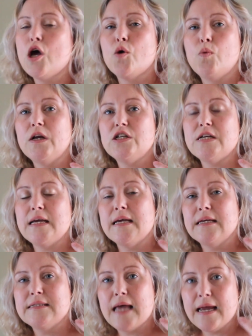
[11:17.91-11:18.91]
which
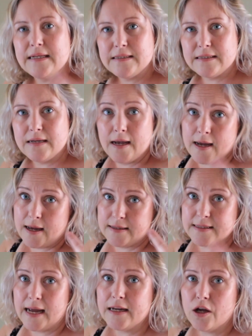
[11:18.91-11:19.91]
is a
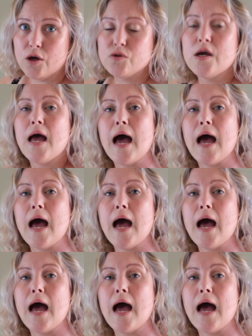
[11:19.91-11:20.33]
diode,